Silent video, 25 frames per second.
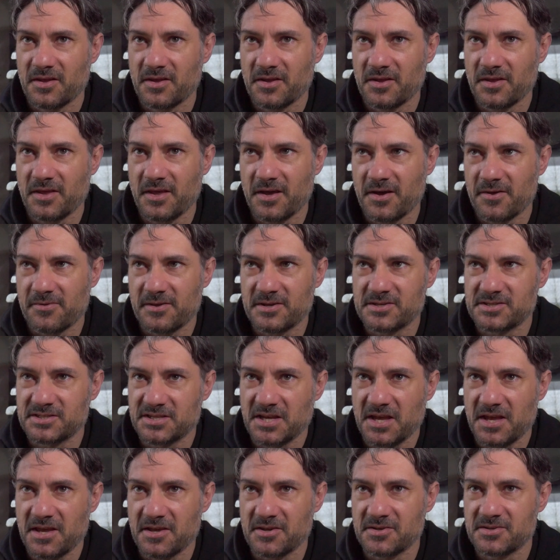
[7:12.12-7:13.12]
yeah, this
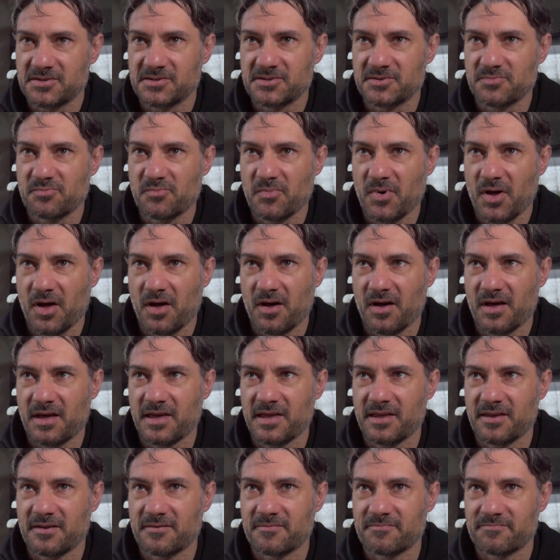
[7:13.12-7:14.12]
takes
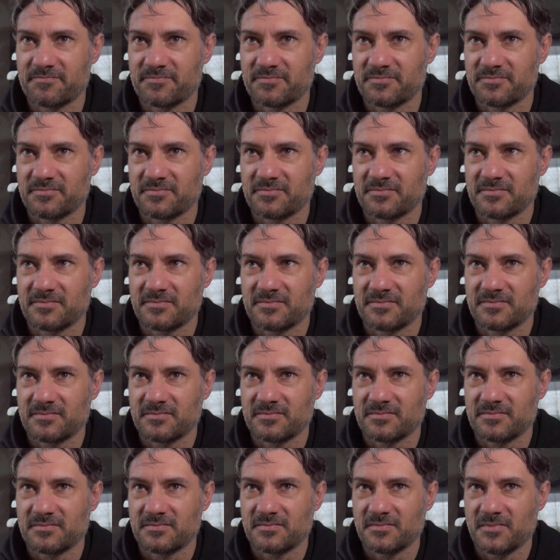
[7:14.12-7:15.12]
my
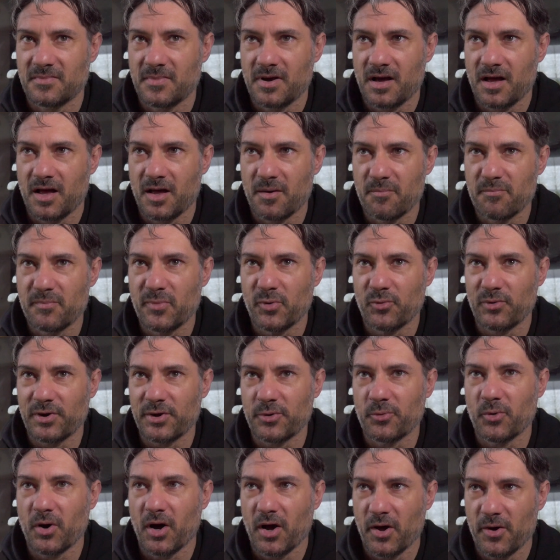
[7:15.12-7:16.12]
humble
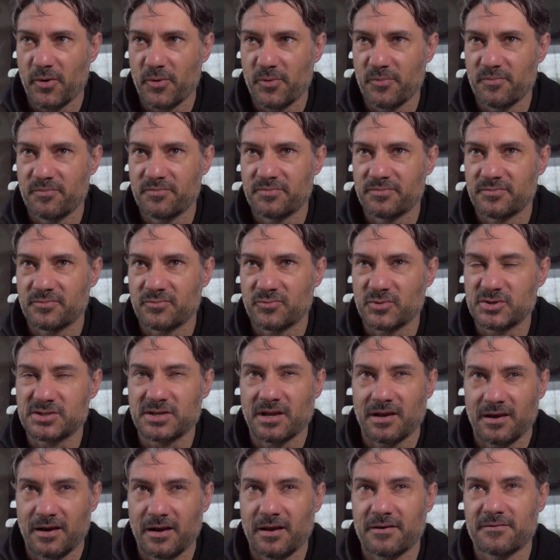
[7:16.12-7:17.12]
little home, which I
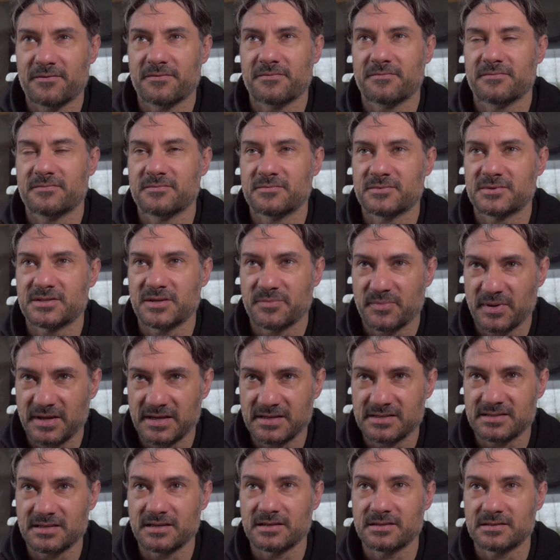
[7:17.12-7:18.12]
love to
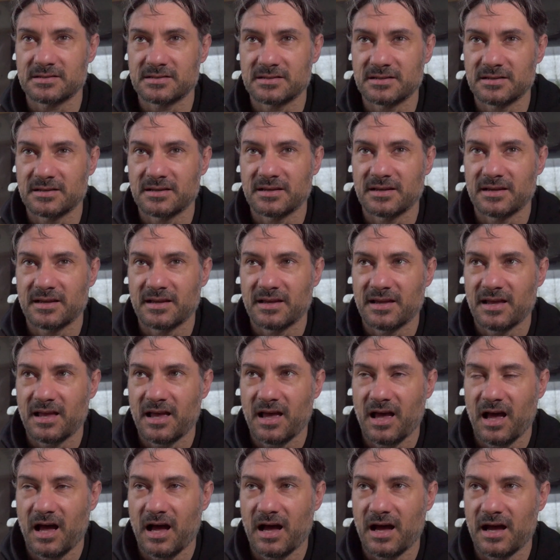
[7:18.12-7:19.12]
pieces,
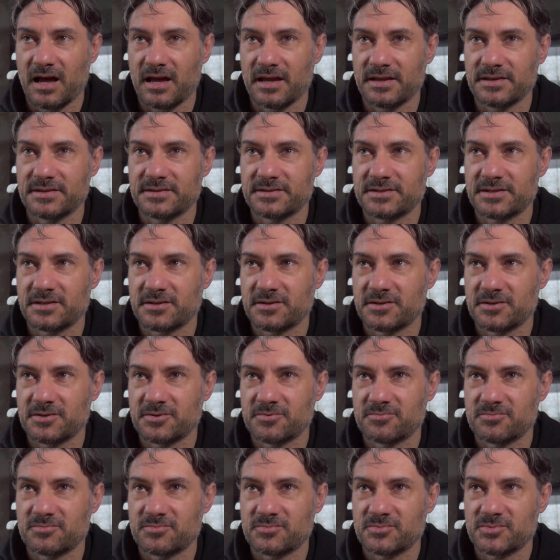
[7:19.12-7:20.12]
and
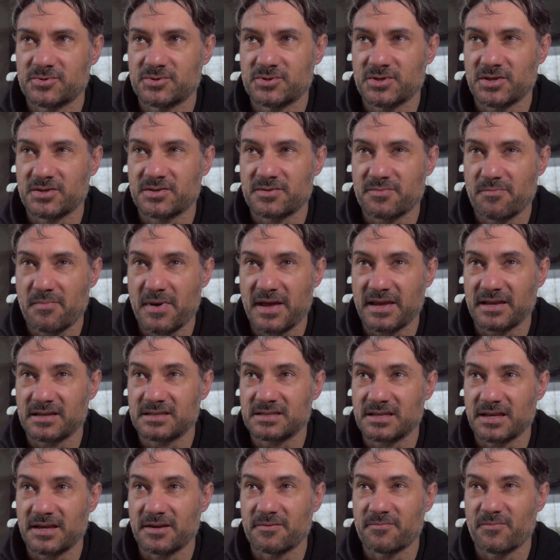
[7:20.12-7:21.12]
just
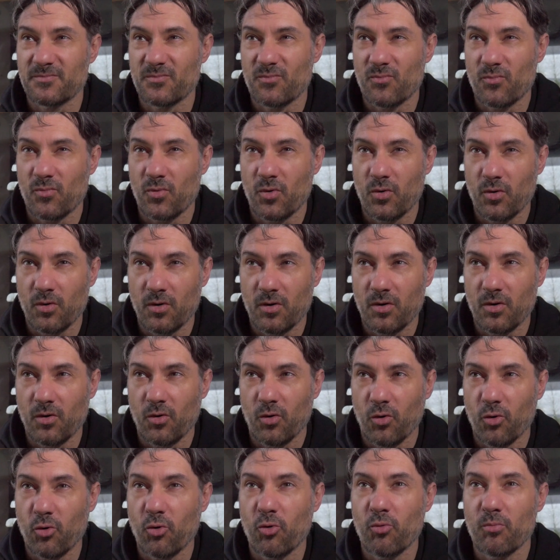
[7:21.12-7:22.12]
makes it
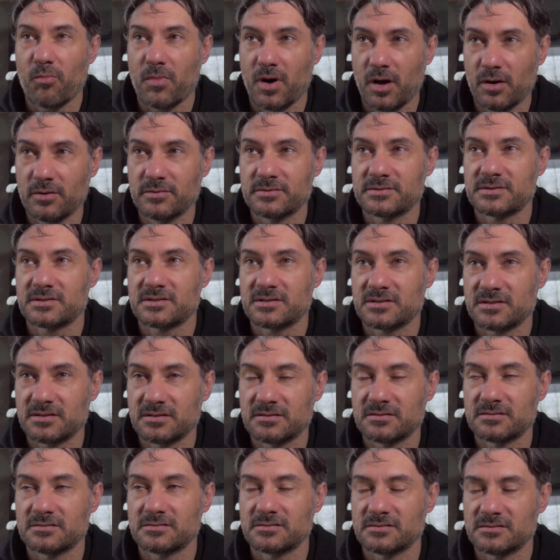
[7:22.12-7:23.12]
almost
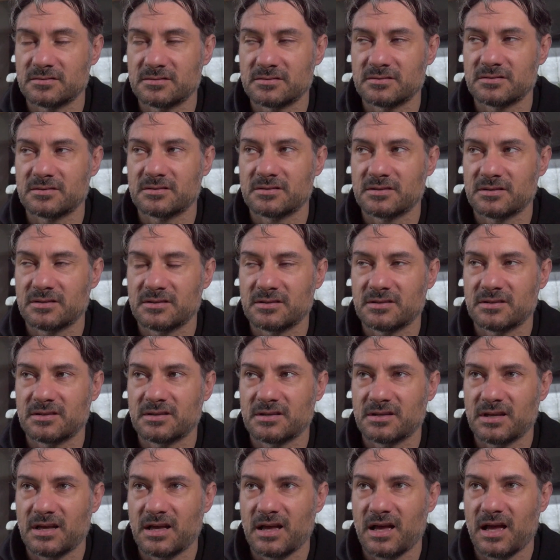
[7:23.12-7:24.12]

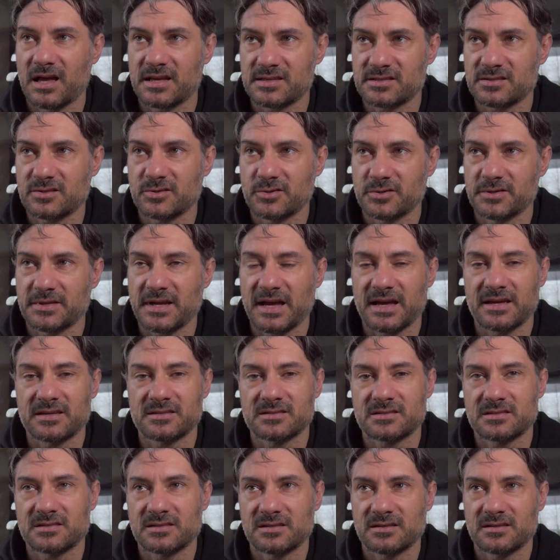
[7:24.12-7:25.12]
as good
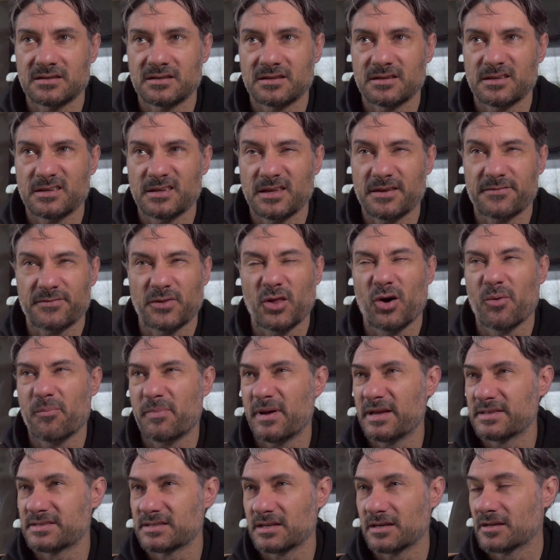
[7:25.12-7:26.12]
as, if not
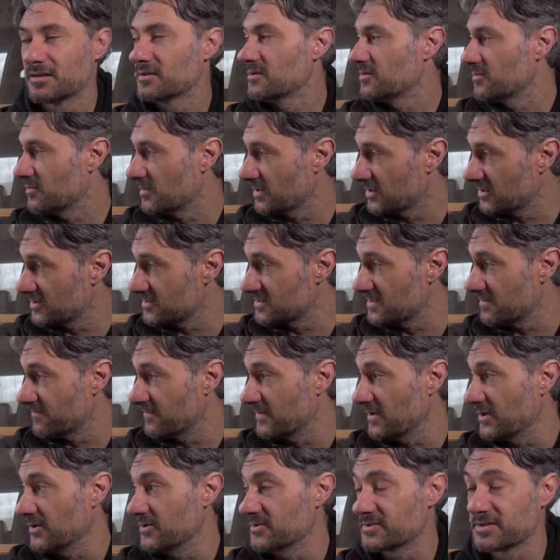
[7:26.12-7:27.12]
better, because the
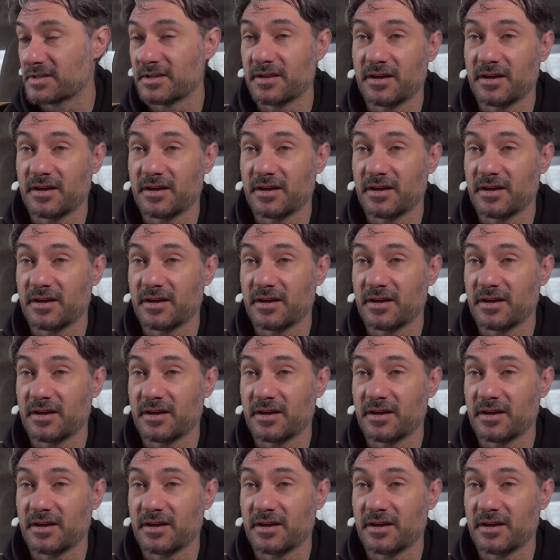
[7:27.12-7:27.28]
views are